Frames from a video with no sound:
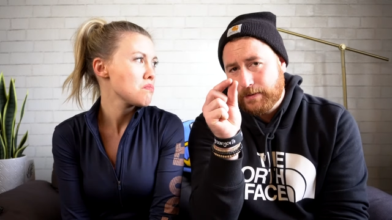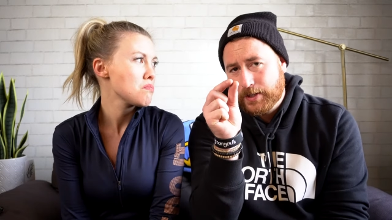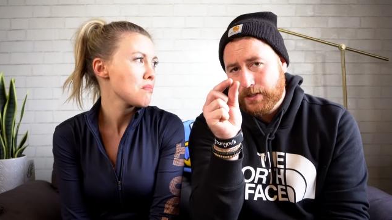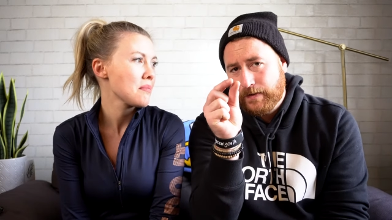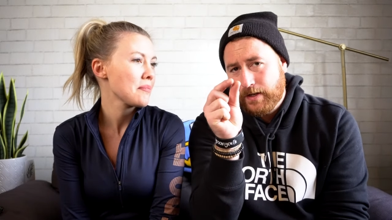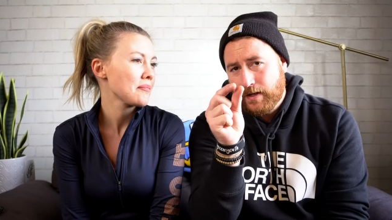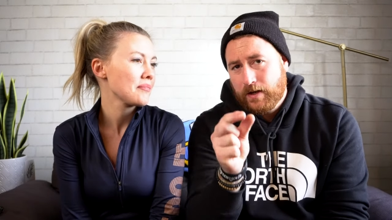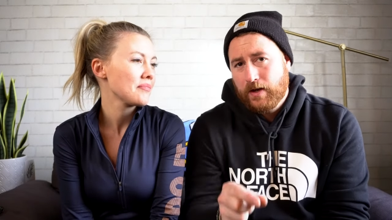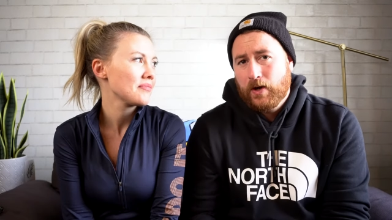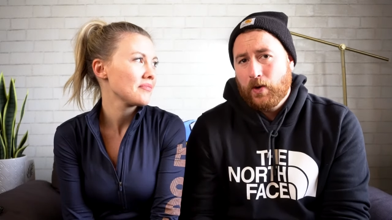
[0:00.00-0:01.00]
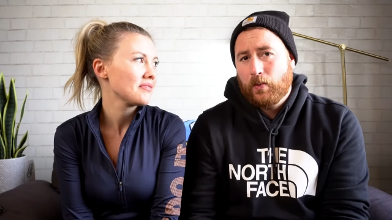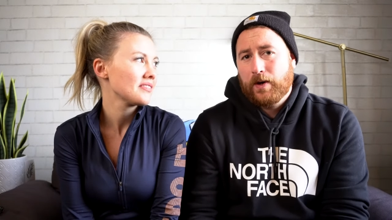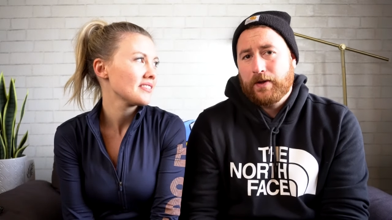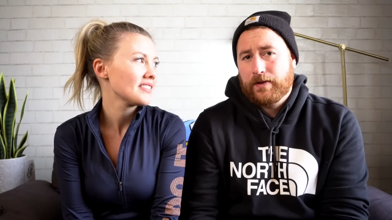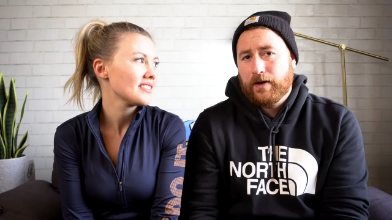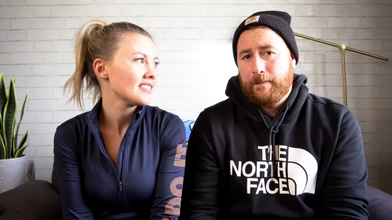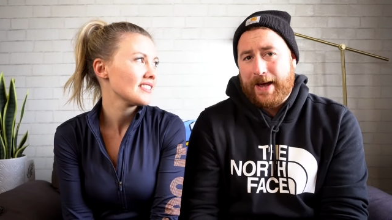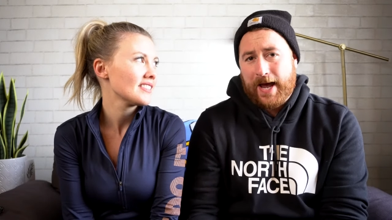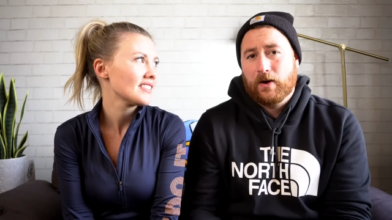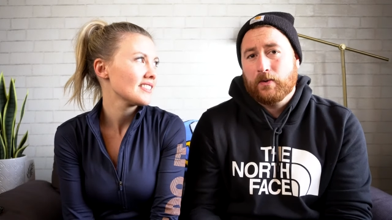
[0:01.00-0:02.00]
Speaker 1: much of it, with a
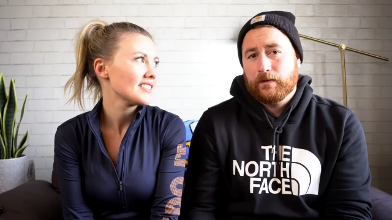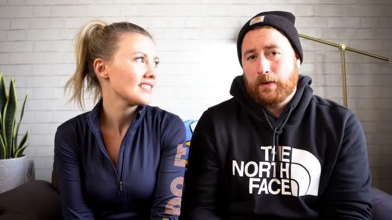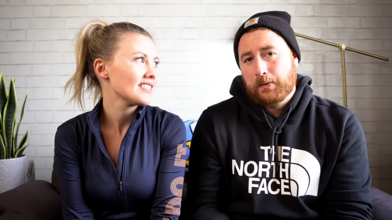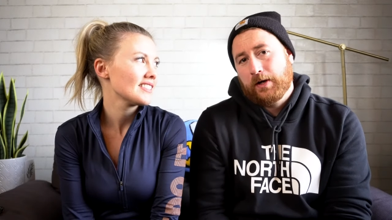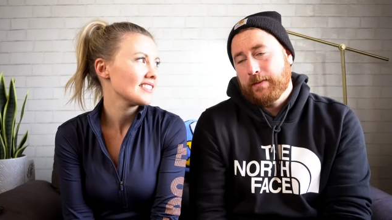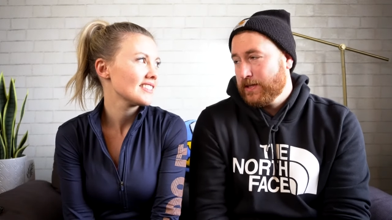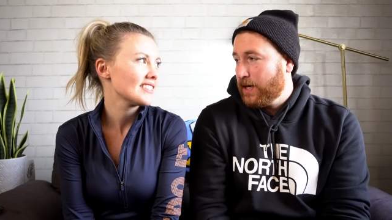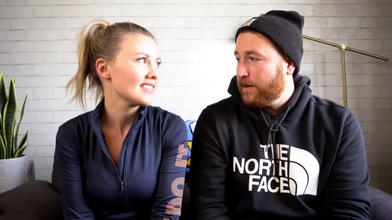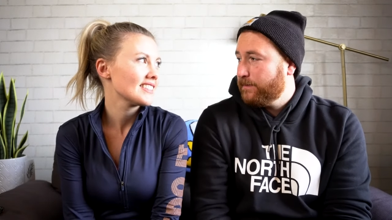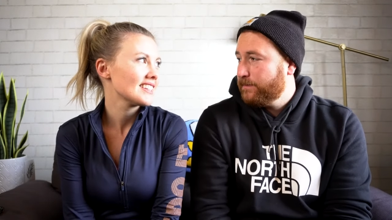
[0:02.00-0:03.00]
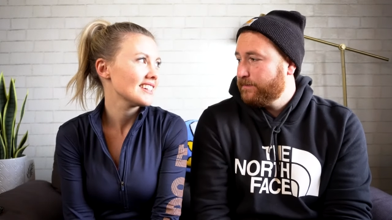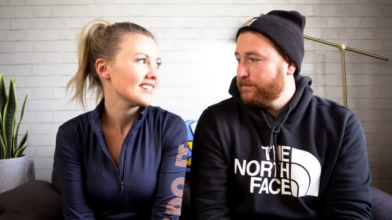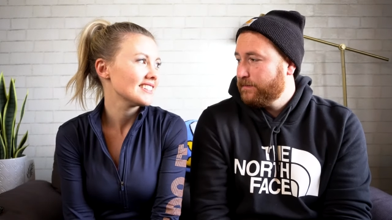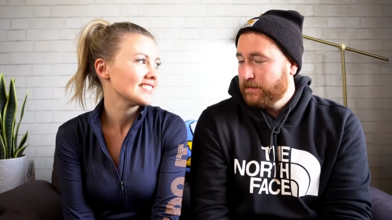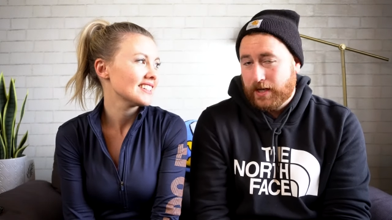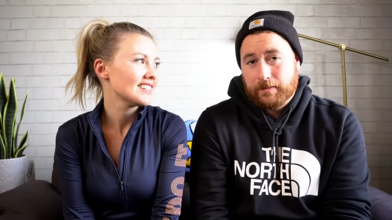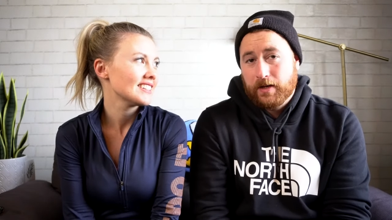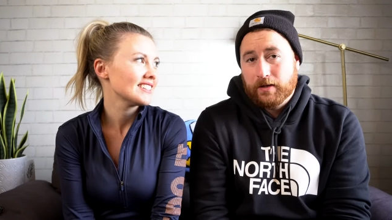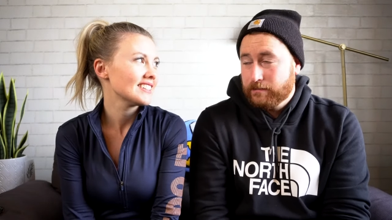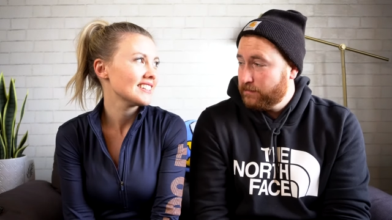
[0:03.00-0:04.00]
pound of whipped cream on top. Yeah. Then I'm
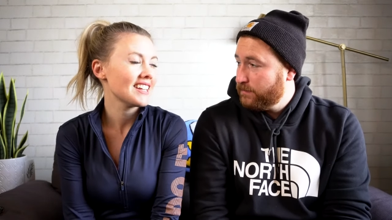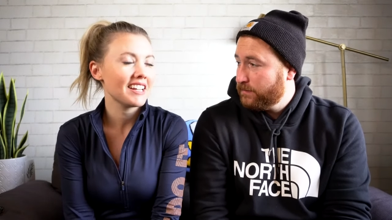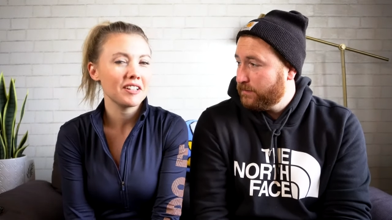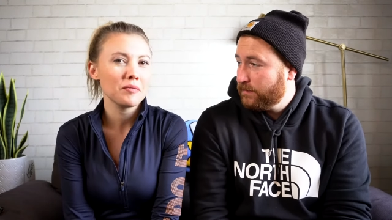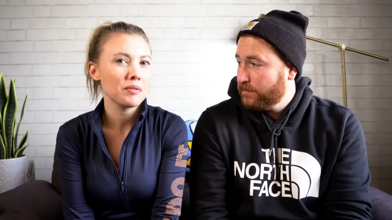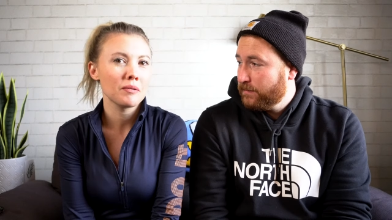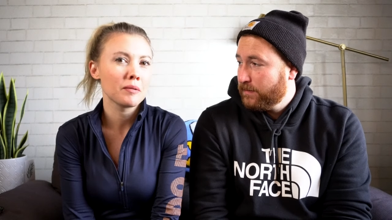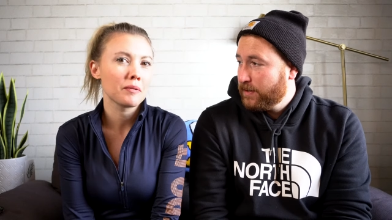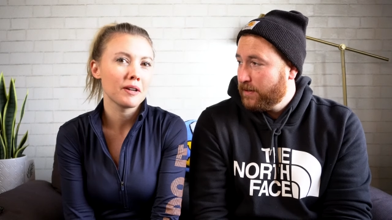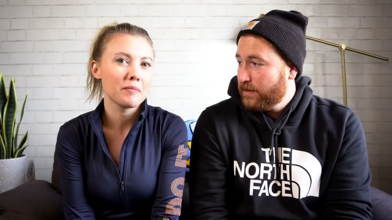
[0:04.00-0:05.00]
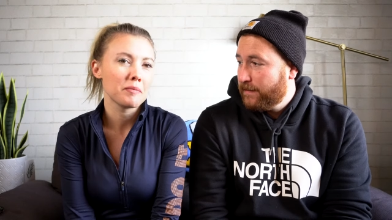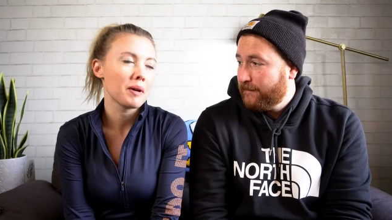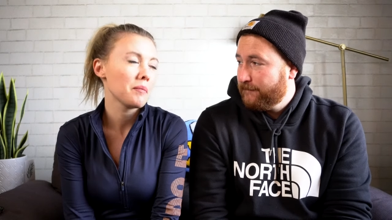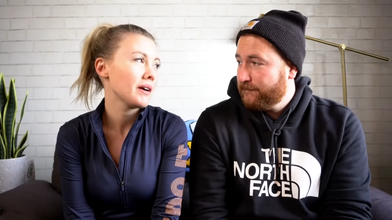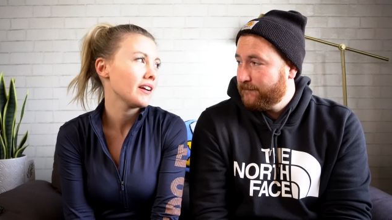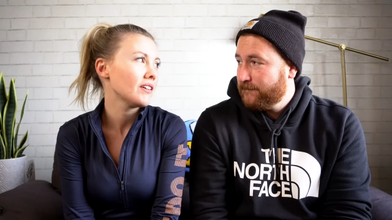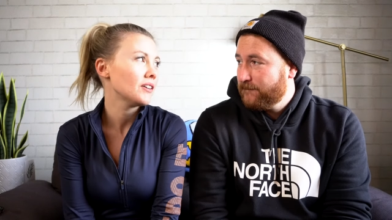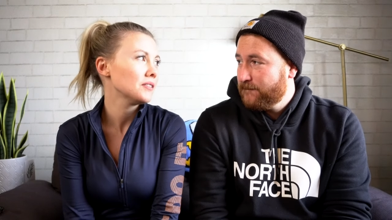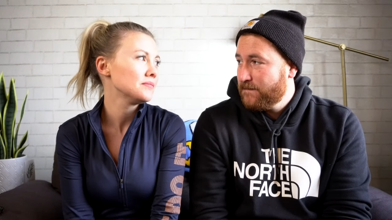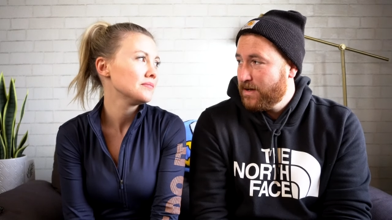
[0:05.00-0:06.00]
good.
Speaker 2: And I don't put whipped cream on my pie at
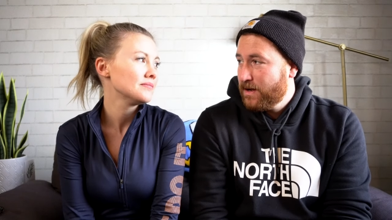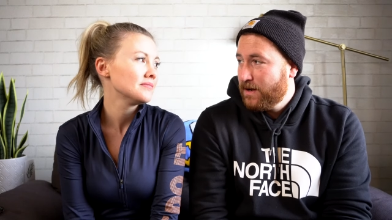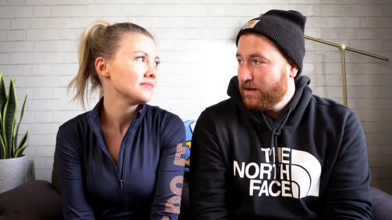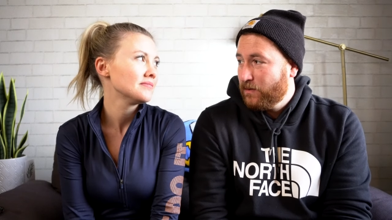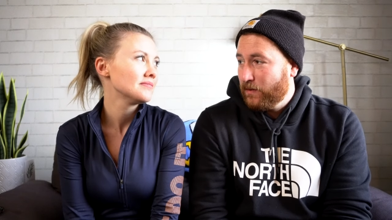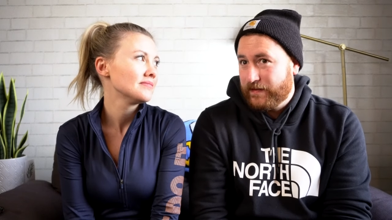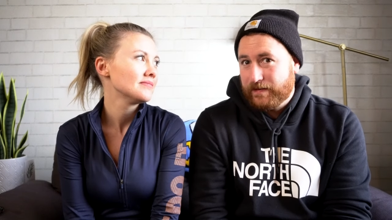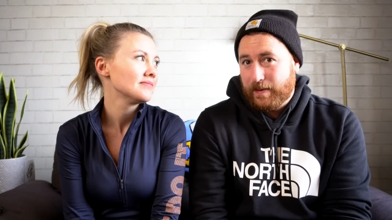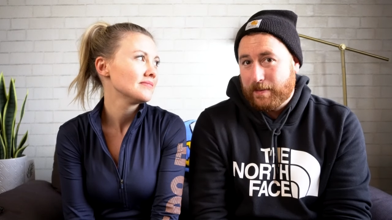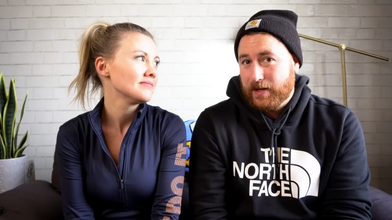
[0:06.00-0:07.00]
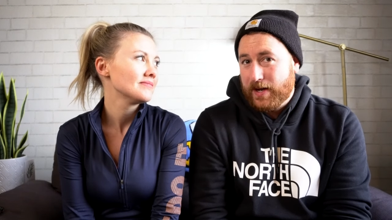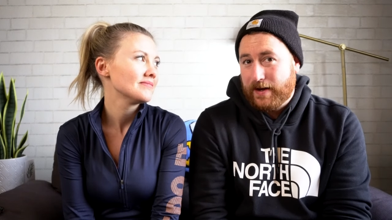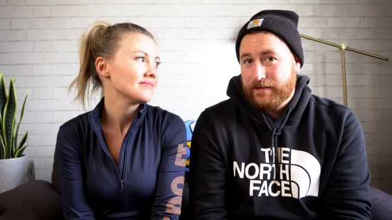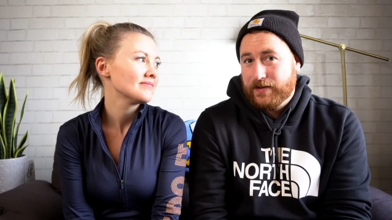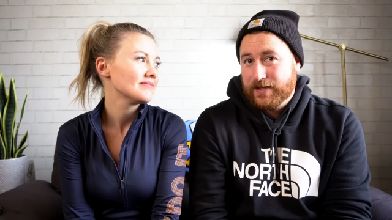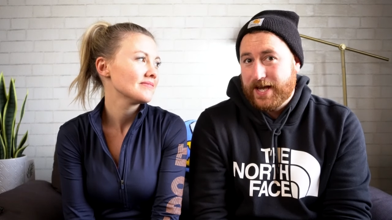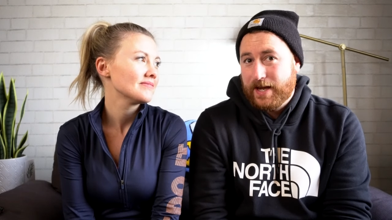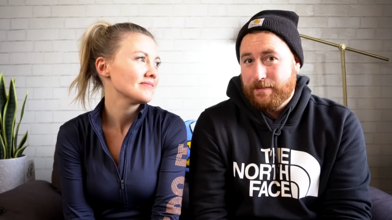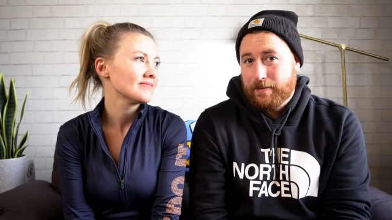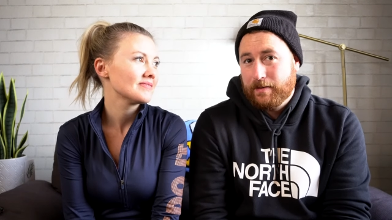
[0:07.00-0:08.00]
all.
Speaker 1: Well, if it's pumpkin, you have to, because I
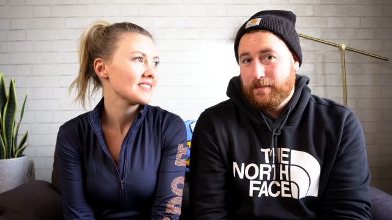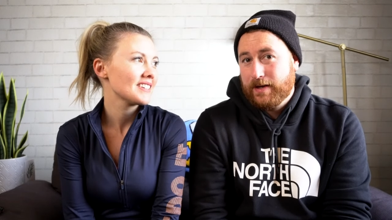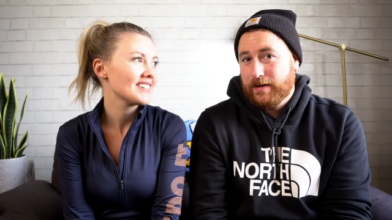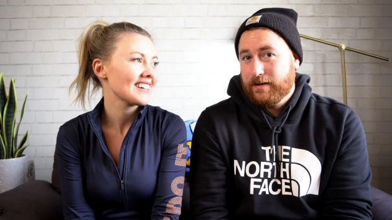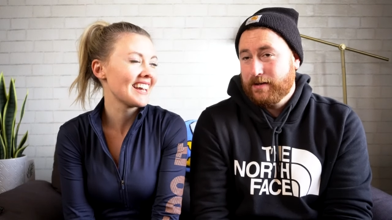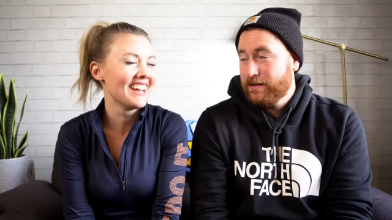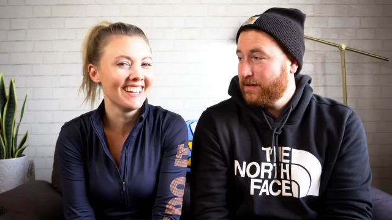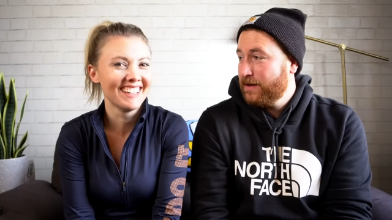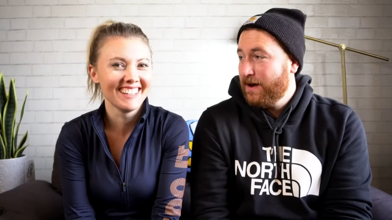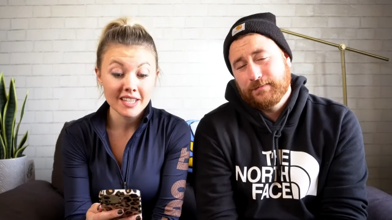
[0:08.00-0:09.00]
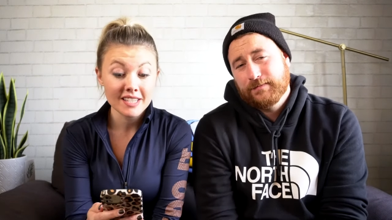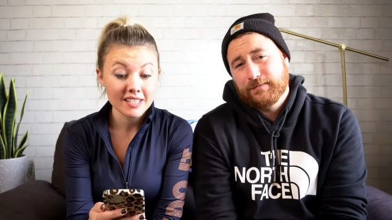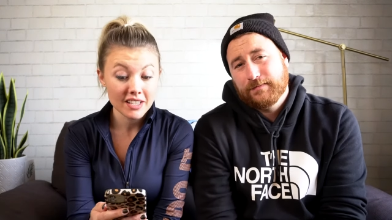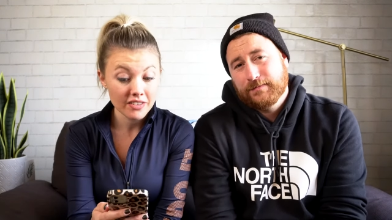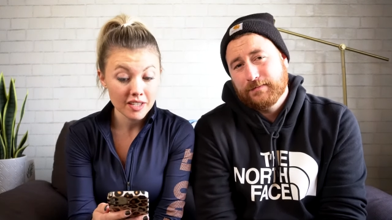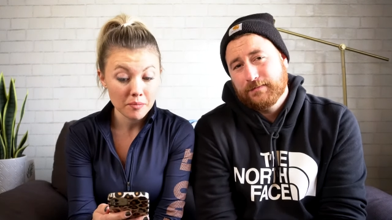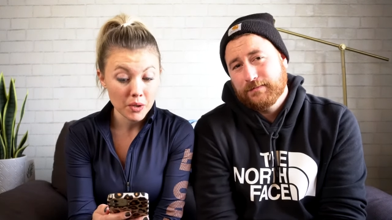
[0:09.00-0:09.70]
hate pumpkin pie. Okay.
Speaker 2: Thanksgiving